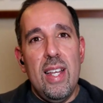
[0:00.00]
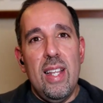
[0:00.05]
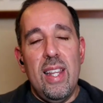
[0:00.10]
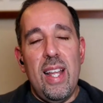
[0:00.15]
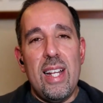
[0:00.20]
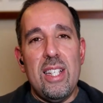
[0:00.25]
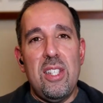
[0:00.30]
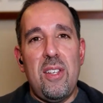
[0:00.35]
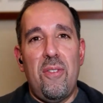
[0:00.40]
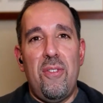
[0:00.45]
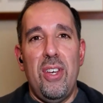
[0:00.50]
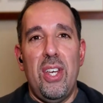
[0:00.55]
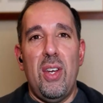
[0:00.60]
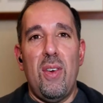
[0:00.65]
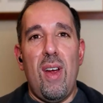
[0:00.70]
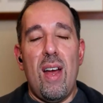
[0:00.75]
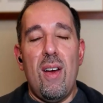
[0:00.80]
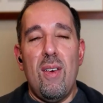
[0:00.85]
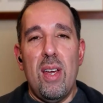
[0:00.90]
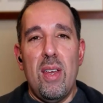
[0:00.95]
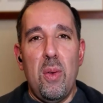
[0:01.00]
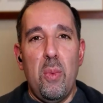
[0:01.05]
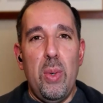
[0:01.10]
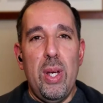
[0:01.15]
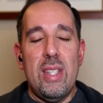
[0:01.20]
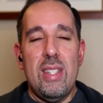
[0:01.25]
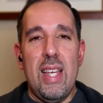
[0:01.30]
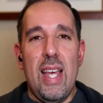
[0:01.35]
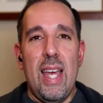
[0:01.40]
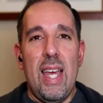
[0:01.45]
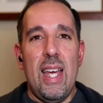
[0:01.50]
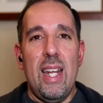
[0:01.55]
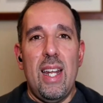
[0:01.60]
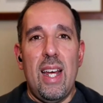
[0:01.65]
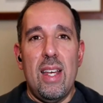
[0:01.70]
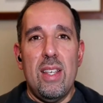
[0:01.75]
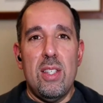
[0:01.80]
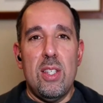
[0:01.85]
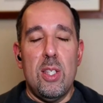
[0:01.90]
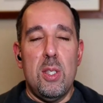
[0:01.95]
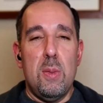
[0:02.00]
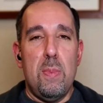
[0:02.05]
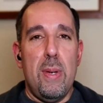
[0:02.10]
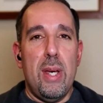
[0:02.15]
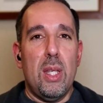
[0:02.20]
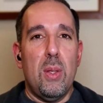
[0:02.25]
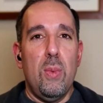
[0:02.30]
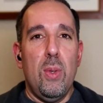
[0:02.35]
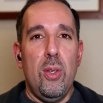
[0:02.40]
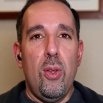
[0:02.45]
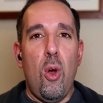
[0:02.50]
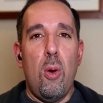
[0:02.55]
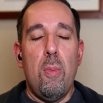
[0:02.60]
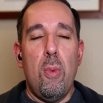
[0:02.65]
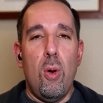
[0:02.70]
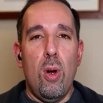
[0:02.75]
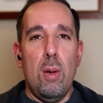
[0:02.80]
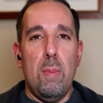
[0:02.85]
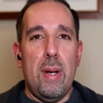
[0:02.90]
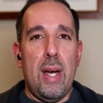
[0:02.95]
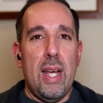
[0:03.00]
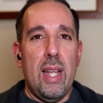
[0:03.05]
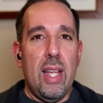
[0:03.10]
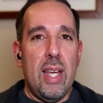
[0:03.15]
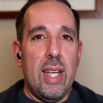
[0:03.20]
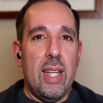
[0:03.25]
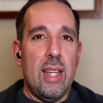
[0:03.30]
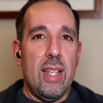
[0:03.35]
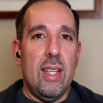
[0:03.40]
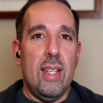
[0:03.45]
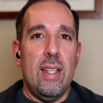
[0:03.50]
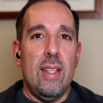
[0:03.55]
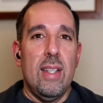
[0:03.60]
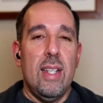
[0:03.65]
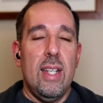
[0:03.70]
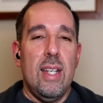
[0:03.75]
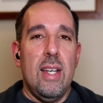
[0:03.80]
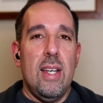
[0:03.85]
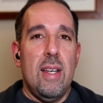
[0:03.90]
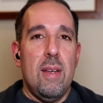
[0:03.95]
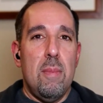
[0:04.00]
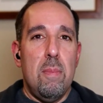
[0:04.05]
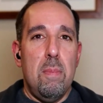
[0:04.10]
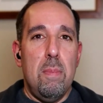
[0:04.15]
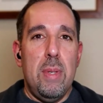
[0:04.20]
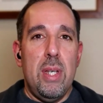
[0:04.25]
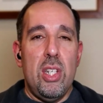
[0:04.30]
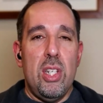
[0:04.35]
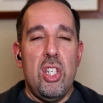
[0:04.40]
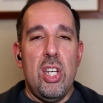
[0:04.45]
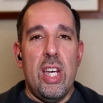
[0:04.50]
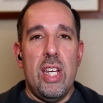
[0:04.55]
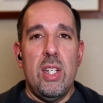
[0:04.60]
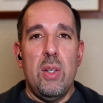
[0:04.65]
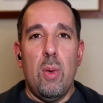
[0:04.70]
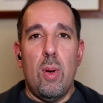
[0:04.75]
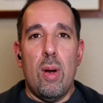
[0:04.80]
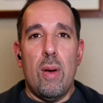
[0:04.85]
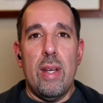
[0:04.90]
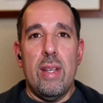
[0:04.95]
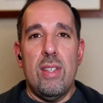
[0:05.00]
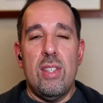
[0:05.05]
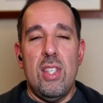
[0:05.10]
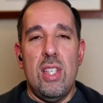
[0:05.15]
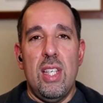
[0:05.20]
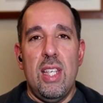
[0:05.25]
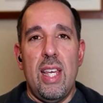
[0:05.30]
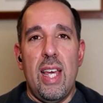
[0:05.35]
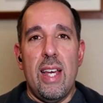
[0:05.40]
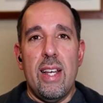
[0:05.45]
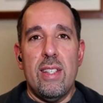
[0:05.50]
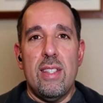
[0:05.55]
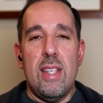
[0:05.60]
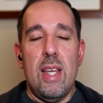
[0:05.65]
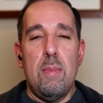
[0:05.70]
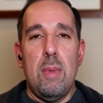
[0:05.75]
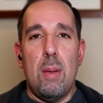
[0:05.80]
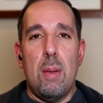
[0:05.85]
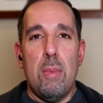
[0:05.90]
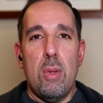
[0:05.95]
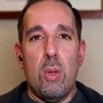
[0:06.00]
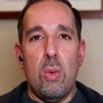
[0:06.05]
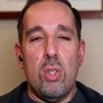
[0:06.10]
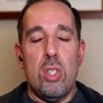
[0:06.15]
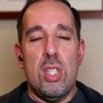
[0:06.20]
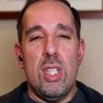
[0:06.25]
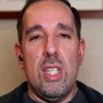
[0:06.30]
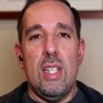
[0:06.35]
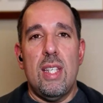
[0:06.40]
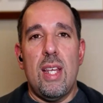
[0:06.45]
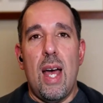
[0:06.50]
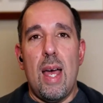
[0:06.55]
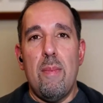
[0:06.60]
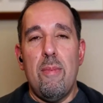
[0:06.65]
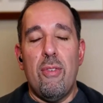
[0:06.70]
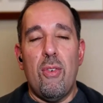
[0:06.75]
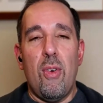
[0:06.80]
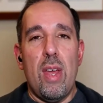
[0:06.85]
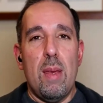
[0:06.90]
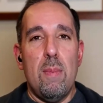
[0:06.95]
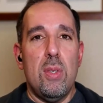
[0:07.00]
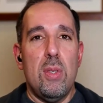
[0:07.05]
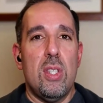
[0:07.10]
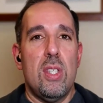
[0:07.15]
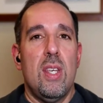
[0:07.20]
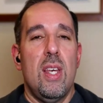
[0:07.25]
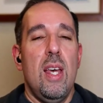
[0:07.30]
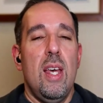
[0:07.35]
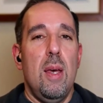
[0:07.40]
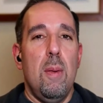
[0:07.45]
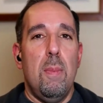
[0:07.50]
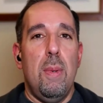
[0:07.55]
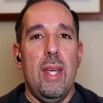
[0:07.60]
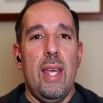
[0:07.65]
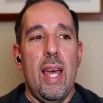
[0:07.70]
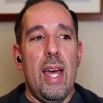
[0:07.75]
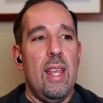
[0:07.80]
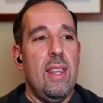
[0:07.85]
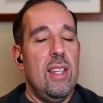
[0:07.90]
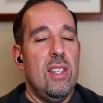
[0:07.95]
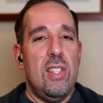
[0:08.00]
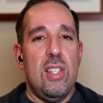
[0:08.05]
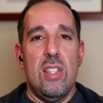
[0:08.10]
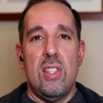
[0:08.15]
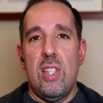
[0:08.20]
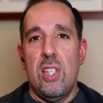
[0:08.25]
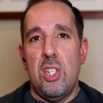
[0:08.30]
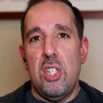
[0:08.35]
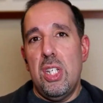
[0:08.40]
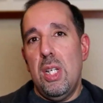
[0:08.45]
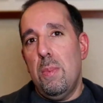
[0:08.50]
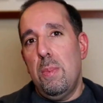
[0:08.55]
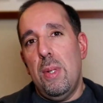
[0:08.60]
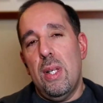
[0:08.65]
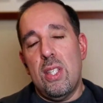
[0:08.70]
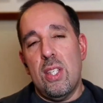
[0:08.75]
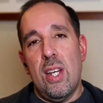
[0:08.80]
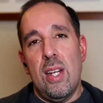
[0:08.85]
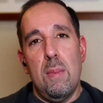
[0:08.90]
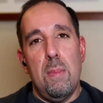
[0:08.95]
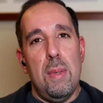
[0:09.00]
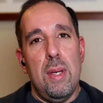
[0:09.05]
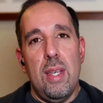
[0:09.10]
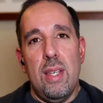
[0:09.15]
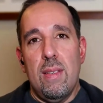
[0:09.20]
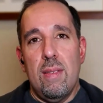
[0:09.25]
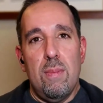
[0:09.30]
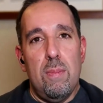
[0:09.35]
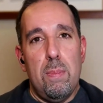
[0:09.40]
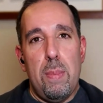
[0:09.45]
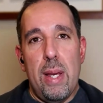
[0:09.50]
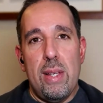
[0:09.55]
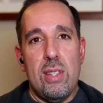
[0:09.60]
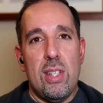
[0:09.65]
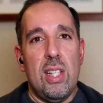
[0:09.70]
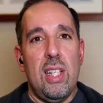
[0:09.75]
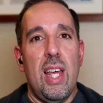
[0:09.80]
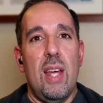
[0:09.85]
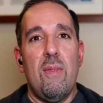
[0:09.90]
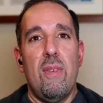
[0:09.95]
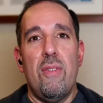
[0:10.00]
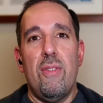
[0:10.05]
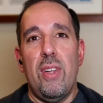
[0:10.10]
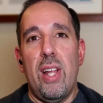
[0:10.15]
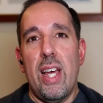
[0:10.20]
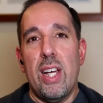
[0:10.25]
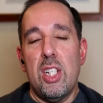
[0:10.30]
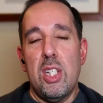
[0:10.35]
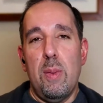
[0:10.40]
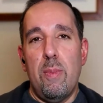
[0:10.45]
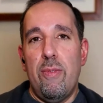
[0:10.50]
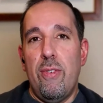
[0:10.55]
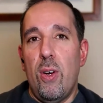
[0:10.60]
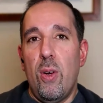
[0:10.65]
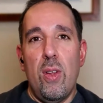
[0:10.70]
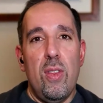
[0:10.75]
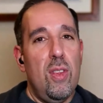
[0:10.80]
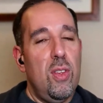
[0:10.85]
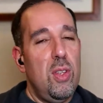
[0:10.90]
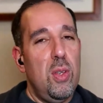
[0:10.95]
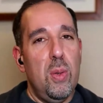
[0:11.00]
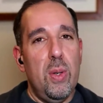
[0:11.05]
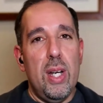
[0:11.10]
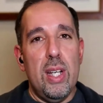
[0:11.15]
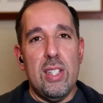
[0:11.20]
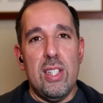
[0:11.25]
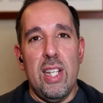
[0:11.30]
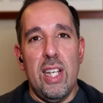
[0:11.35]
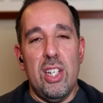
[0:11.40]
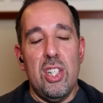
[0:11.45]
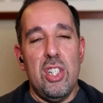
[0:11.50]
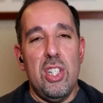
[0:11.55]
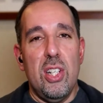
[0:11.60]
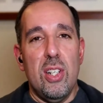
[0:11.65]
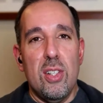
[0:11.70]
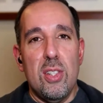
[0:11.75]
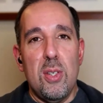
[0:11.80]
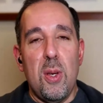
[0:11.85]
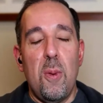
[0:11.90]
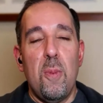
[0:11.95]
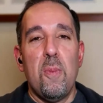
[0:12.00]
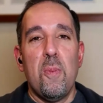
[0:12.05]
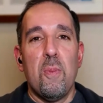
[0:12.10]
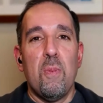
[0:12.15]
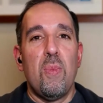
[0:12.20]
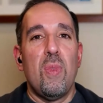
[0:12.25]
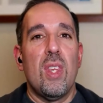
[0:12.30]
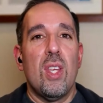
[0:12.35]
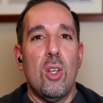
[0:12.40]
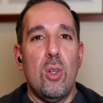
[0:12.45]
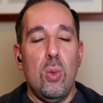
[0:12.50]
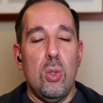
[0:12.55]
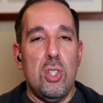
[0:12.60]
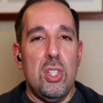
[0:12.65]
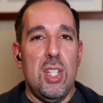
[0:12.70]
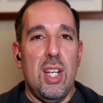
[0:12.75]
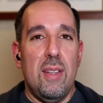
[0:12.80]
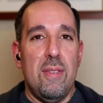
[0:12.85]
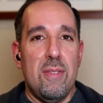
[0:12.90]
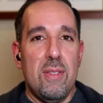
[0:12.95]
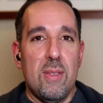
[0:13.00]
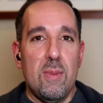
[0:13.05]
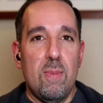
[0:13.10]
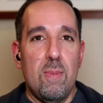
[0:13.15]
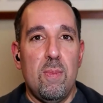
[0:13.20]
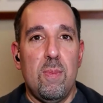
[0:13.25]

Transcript: lots to figure out in the weeks ahead i suspect we'll know more by like the mid-January CES MWC timeframes. But yeah, this is the chip that's going to be in basically every flagship phone in the US next year. So cool stuff.